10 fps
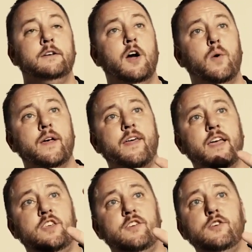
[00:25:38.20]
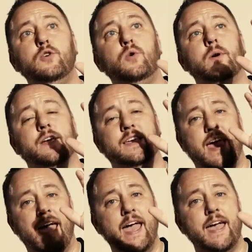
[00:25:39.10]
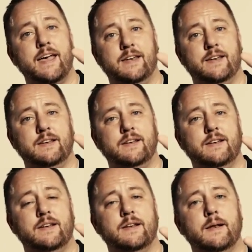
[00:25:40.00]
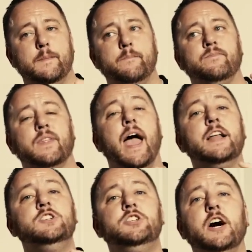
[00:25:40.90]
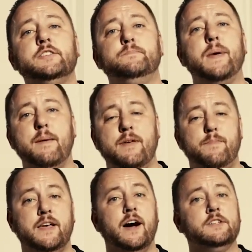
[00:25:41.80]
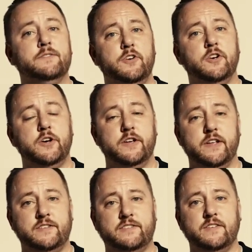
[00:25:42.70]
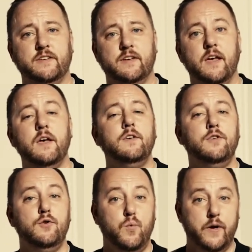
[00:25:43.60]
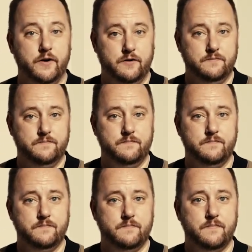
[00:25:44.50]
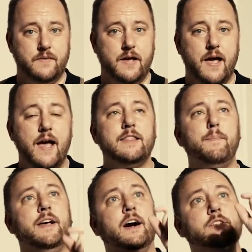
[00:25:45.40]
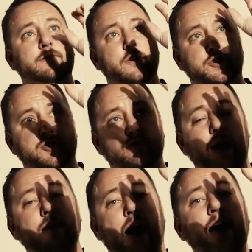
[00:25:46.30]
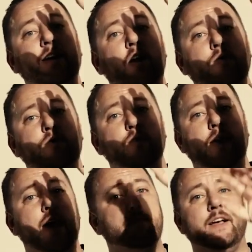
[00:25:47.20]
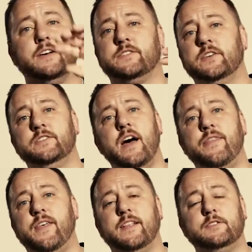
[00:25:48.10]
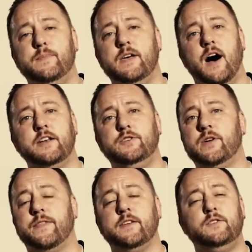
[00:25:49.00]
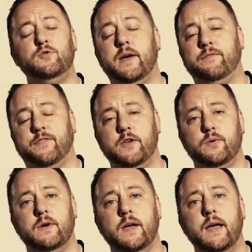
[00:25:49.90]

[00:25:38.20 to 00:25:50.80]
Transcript: knowing that you can. And just maybe, because of your goodness, you will. That because of your strength, I know you can, because there is nothing that's beyond you, nothing too big for you.